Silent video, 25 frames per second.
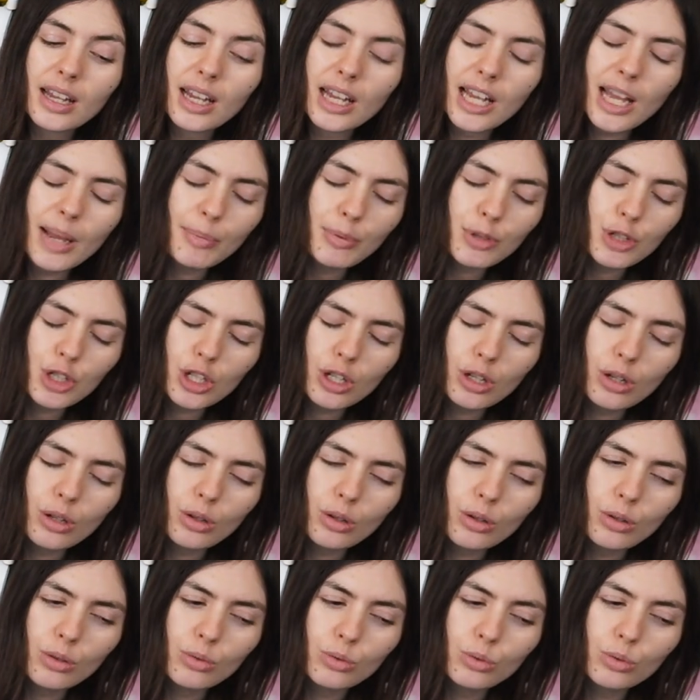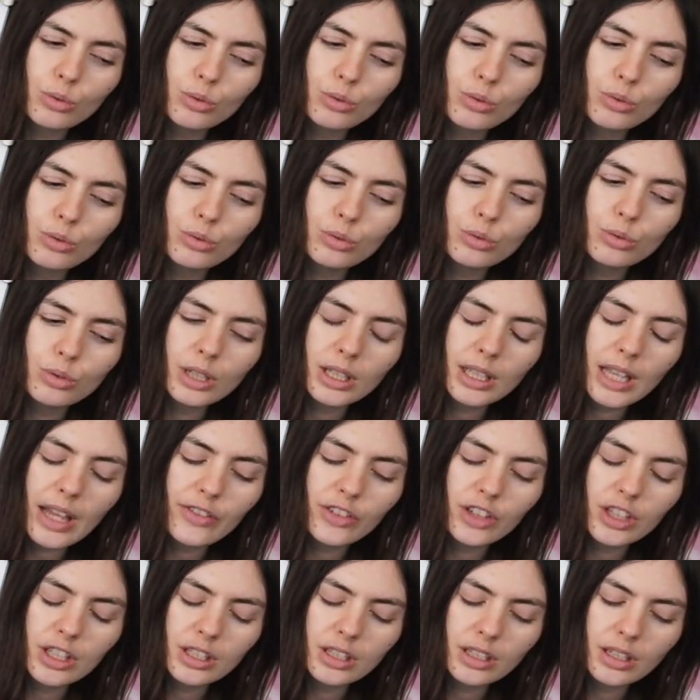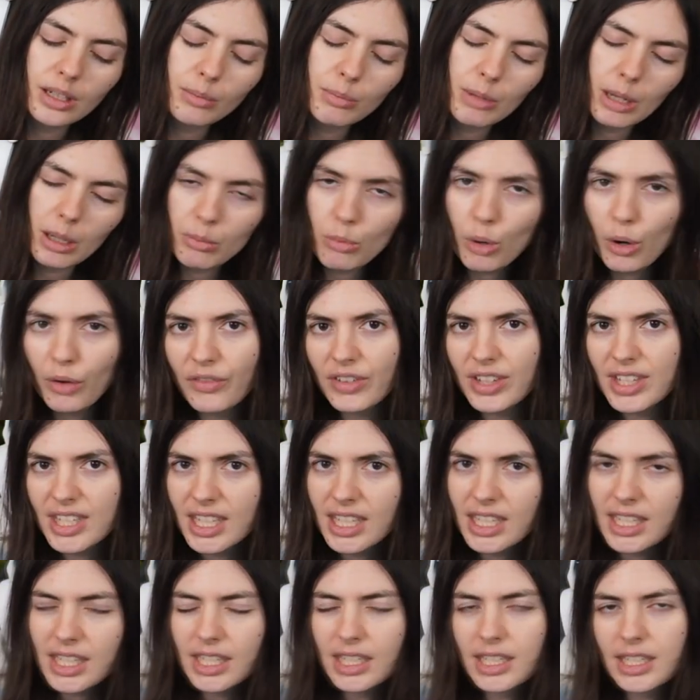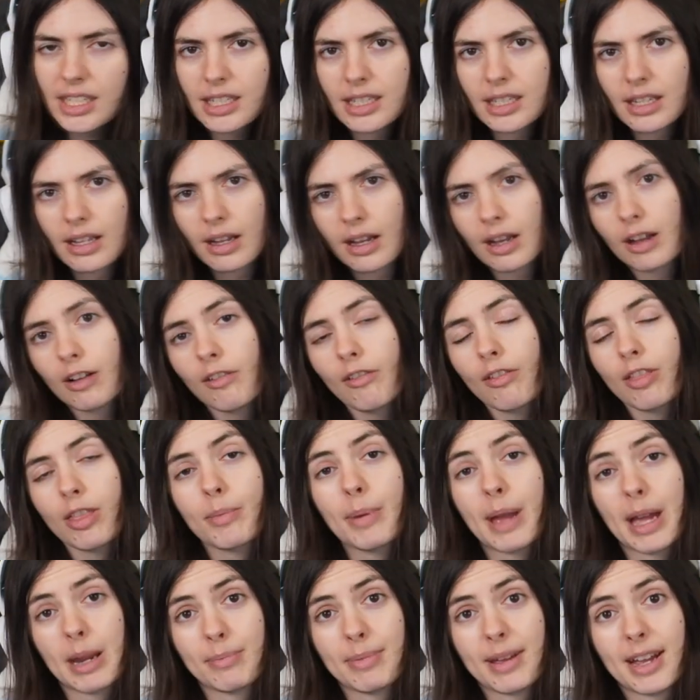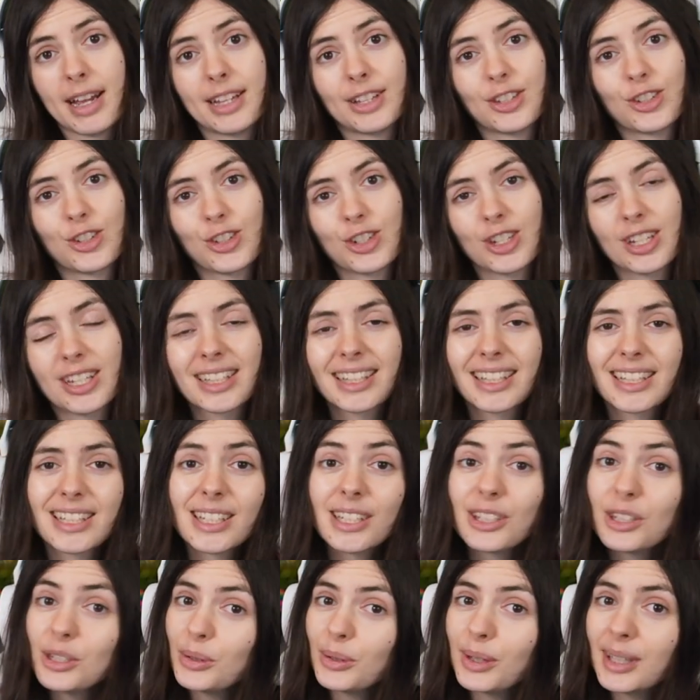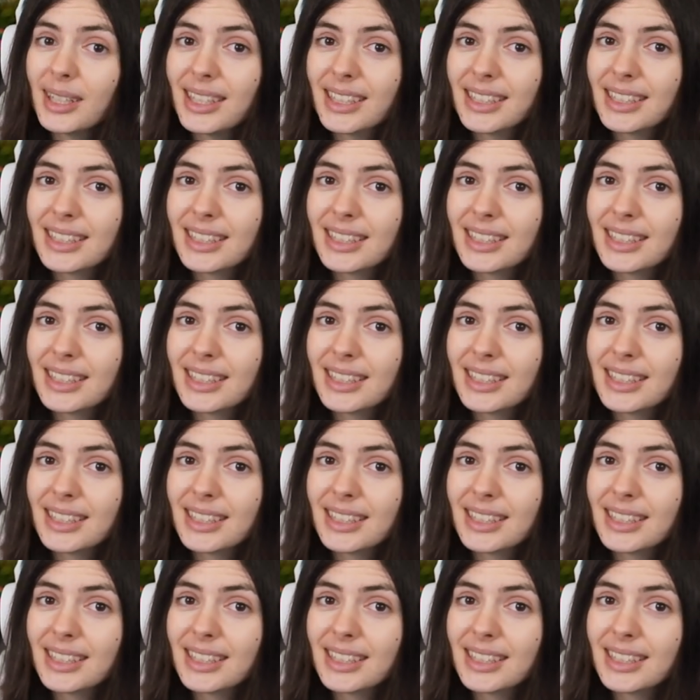Episode 11, The Metamorphosis of The Bad Batch. Let's get to it.